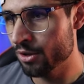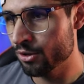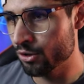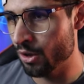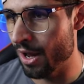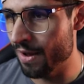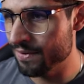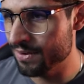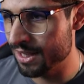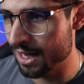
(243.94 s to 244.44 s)

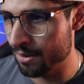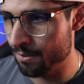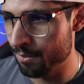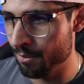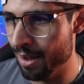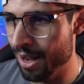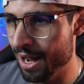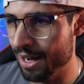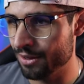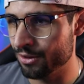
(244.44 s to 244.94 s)
So I've set
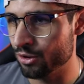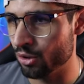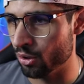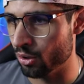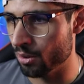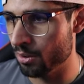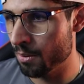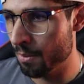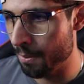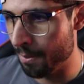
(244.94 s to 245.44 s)
mine
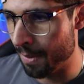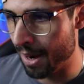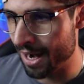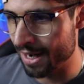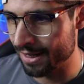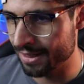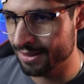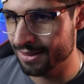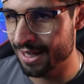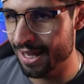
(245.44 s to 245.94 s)
to
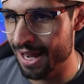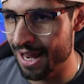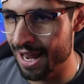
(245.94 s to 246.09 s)
minus